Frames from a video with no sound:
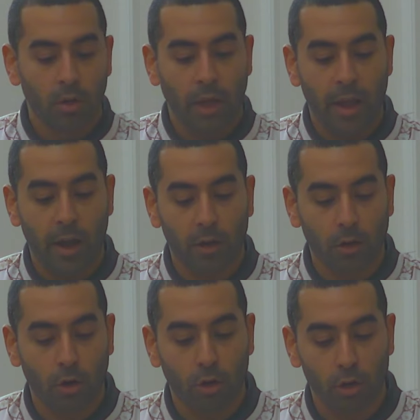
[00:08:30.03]
air,
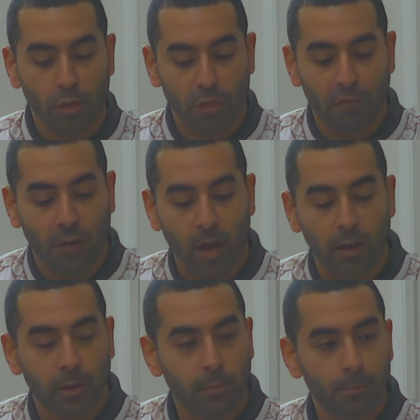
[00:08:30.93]
earth, fire,